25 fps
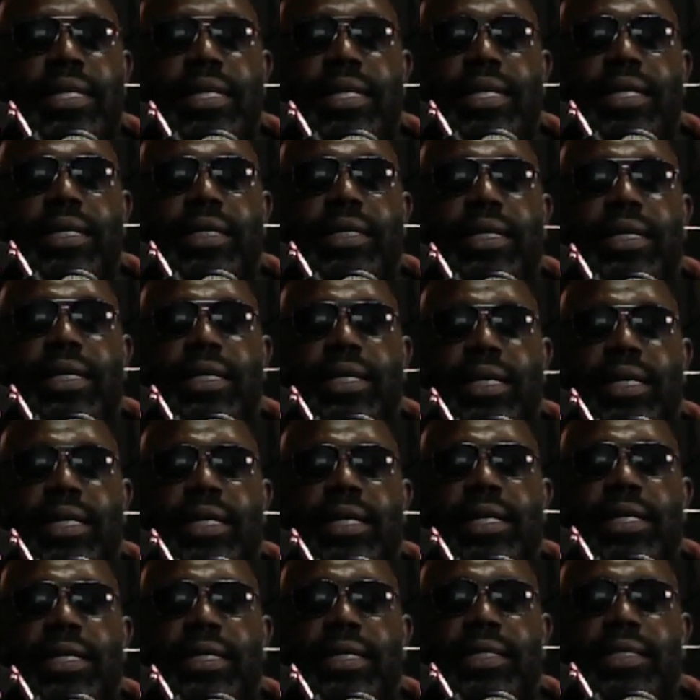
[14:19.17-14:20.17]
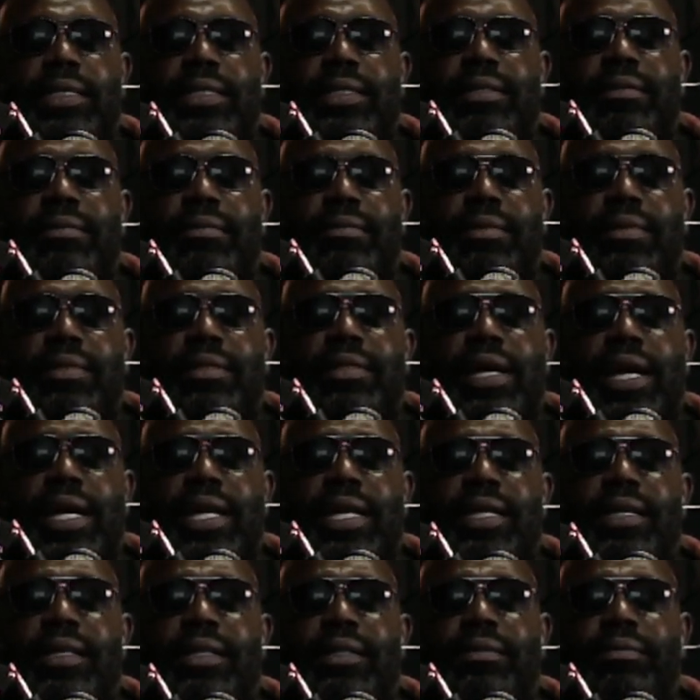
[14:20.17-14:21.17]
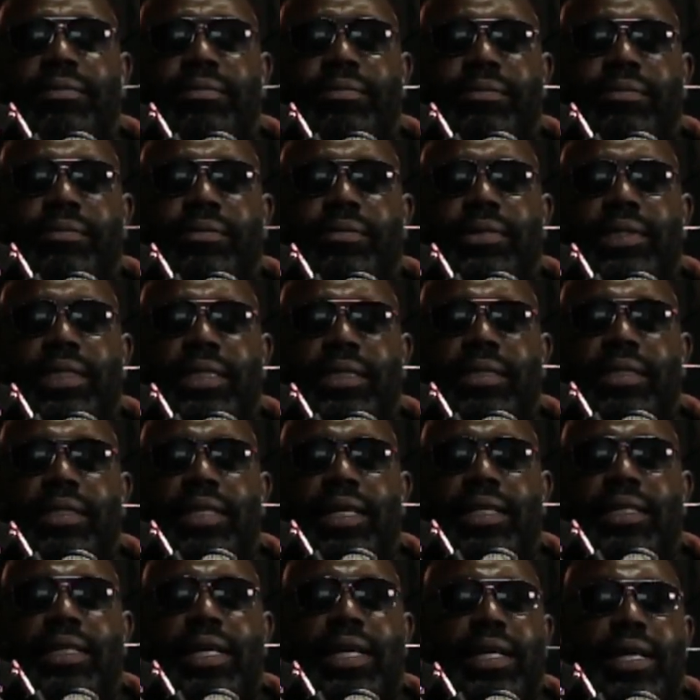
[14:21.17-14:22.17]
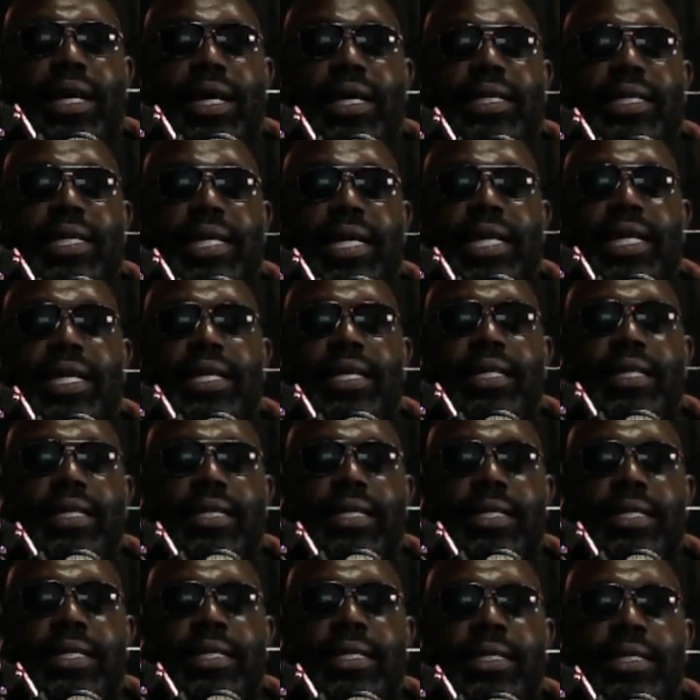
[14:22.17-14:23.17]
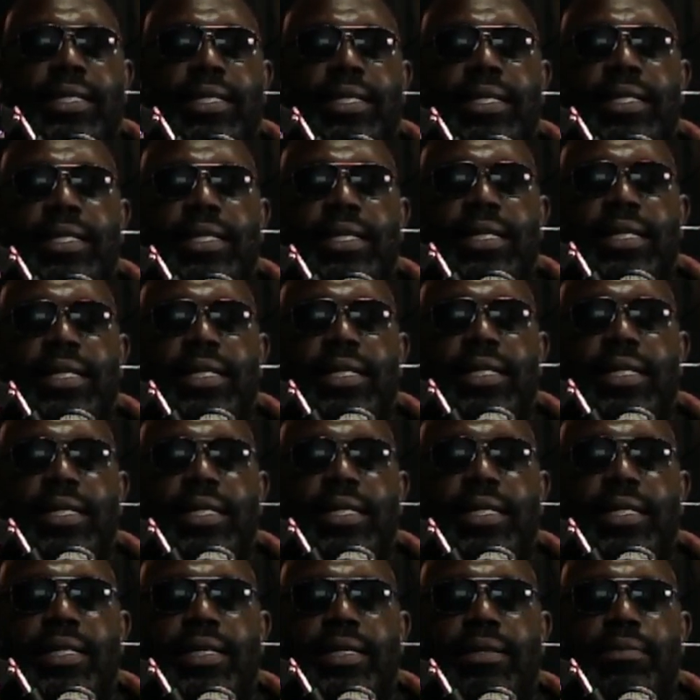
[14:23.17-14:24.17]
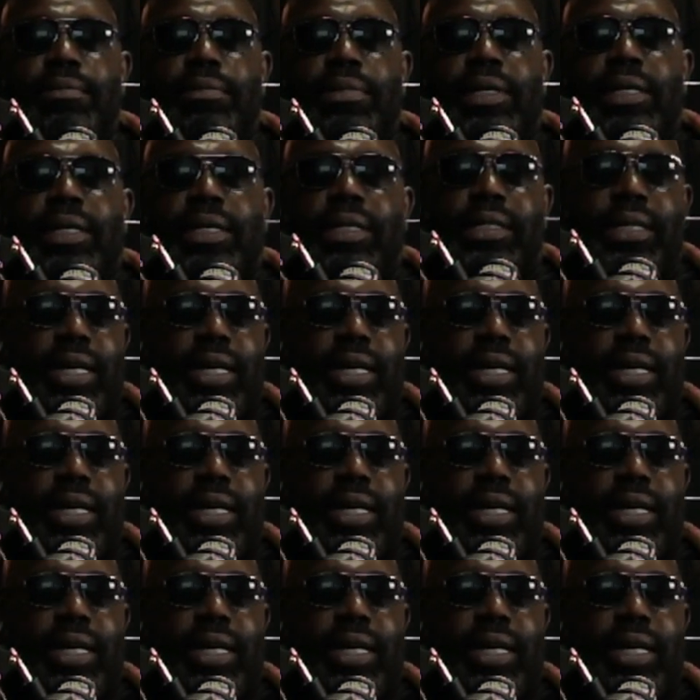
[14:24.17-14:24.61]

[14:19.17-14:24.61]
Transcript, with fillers: uh, and I signed I did, I did it. Yeah. But